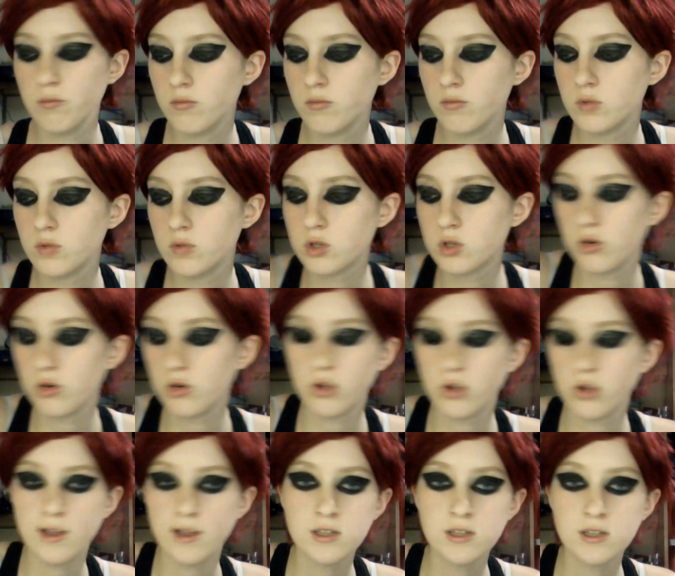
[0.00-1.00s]
So the
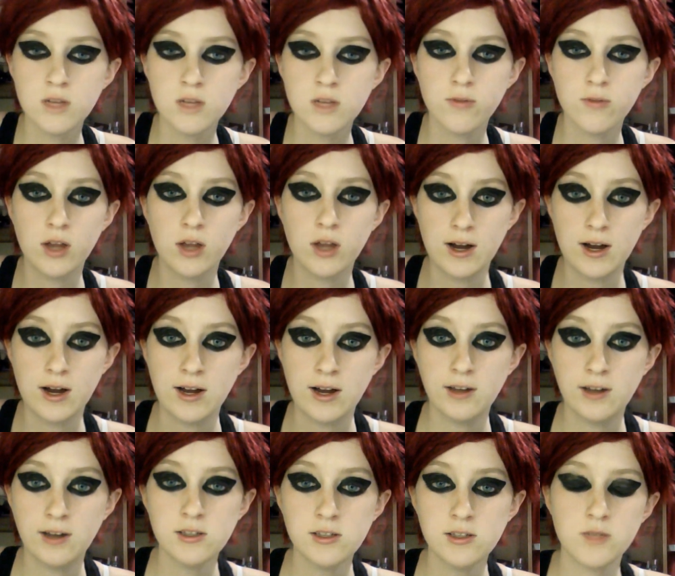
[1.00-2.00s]
last step for the
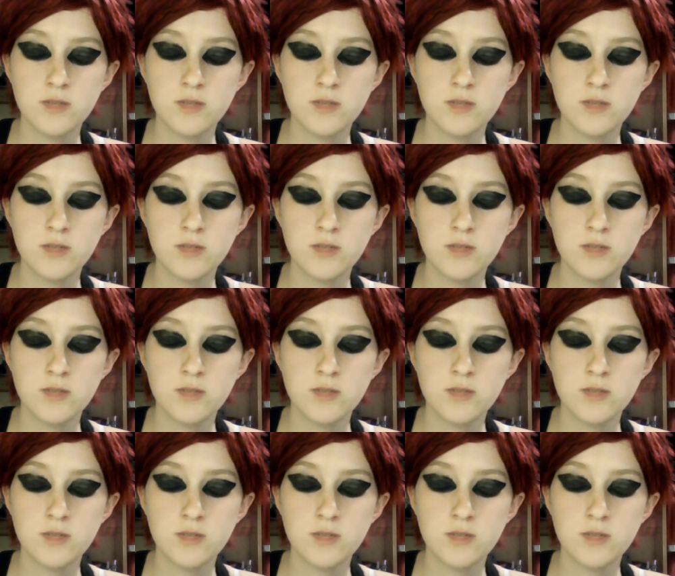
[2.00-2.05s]
eyes